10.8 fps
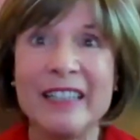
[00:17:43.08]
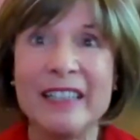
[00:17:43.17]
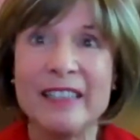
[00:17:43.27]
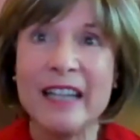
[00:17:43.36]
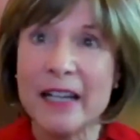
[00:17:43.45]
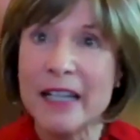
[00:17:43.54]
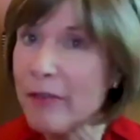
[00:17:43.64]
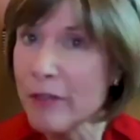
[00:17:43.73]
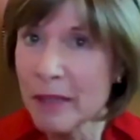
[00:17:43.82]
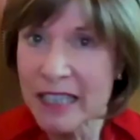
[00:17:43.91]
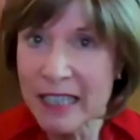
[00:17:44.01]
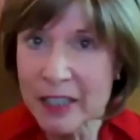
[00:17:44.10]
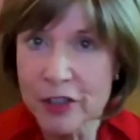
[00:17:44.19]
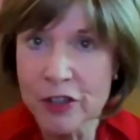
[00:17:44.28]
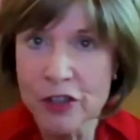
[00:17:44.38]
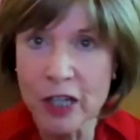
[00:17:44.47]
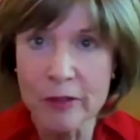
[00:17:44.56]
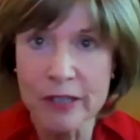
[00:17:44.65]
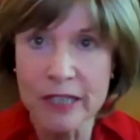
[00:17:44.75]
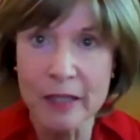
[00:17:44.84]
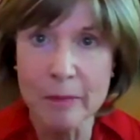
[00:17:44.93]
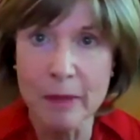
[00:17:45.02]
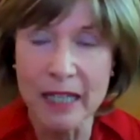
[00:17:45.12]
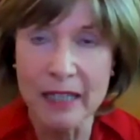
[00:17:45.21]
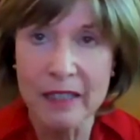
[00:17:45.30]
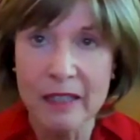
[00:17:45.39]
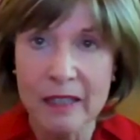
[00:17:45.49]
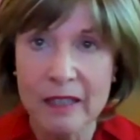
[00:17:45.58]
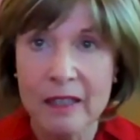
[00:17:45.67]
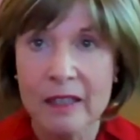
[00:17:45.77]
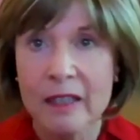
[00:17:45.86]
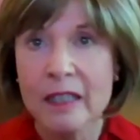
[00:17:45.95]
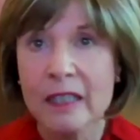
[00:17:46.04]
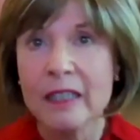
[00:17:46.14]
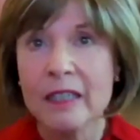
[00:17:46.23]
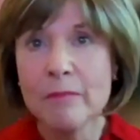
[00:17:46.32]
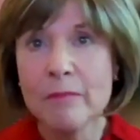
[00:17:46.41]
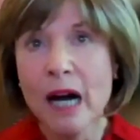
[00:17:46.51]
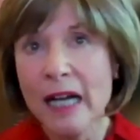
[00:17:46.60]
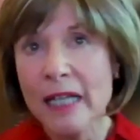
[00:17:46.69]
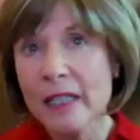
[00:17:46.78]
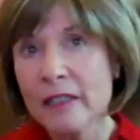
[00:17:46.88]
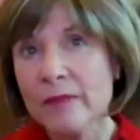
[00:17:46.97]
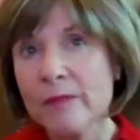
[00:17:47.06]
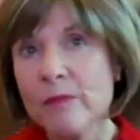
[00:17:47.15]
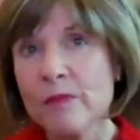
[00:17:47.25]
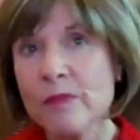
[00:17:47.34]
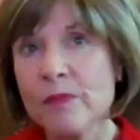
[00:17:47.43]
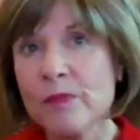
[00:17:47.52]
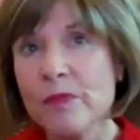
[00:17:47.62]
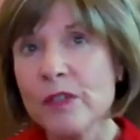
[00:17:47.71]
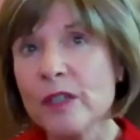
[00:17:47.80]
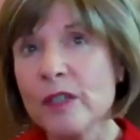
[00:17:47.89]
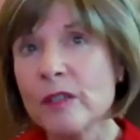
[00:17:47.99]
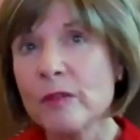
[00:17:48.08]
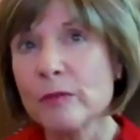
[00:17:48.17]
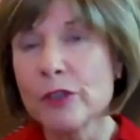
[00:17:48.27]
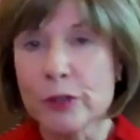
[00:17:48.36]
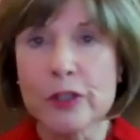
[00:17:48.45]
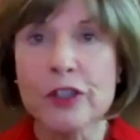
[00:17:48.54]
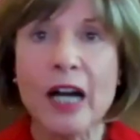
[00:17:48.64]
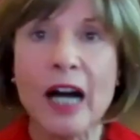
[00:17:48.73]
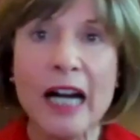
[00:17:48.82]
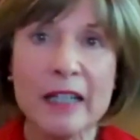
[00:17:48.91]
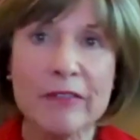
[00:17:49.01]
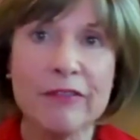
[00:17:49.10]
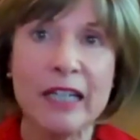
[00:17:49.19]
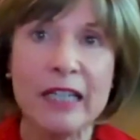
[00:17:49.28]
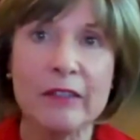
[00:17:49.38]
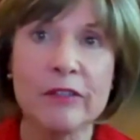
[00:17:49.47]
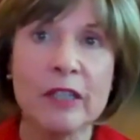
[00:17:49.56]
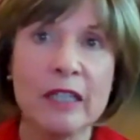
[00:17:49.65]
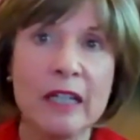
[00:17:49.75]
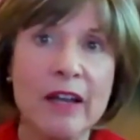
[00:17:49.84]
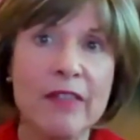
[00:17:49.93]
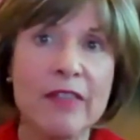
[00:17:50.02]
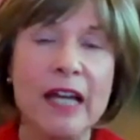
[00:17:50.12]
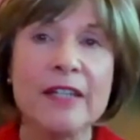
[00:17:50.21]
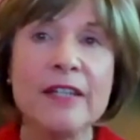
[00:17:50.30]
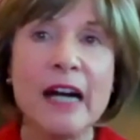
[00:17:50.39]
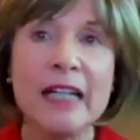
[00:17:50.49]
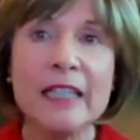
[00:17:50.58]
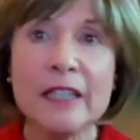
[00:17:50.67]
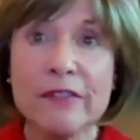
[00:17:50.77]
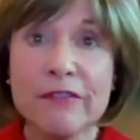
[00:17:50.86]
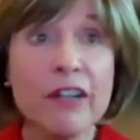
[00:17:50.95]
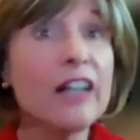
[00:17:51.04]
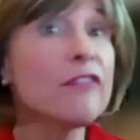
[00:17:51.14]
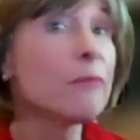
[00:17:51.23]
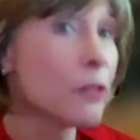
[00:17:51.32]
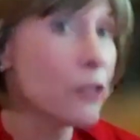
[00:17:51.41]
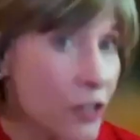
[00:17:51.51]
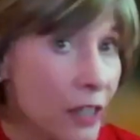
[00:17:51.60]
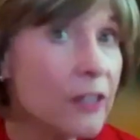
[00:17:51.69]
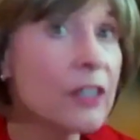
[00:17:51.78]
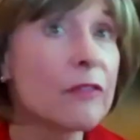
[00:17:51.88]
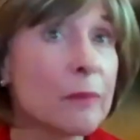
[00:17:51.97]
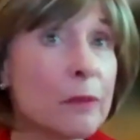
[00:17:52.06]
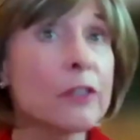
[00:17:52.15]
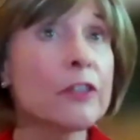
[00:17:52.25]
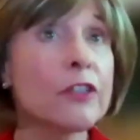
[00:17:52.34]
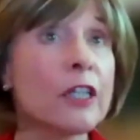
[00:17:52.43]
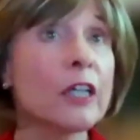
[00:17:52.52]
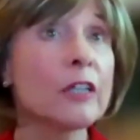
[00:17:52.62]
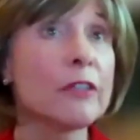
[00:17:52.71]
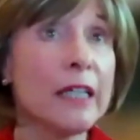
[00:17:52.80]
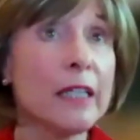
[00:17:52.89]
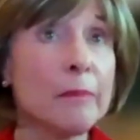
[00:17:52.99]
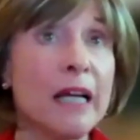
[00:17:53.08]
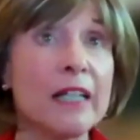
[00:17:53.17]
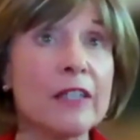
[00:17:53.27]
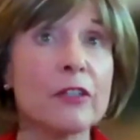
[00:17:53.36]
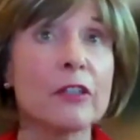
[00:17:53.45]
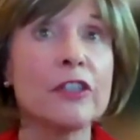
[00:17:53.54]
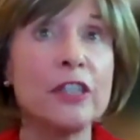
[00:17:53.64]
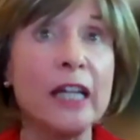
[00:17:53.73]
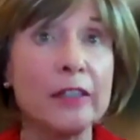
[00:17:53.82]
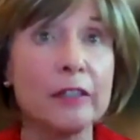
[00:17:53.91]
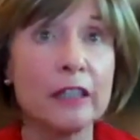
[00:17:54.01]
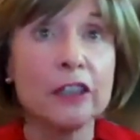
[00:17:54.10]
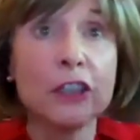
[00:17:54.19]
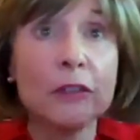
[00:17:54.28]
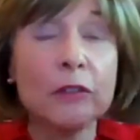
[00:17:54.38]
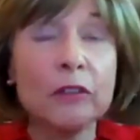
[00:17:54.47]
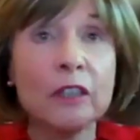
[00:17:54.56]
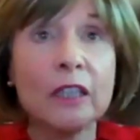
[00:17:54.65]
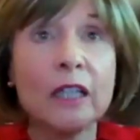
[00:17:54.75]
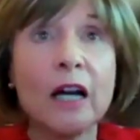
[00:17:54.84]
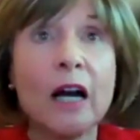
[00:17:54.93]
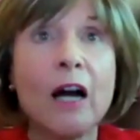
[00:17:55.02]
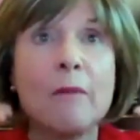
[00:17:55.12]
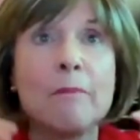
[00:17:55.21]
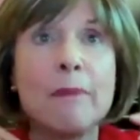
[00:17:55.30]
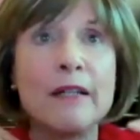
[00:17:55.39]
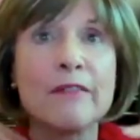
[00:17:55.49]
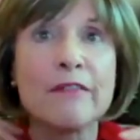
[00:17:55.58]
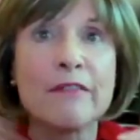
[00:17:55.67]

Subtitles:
Not everybody has this chakra data bank. In my research, I have found that 95% of a person's chakra data banks are standard issue, but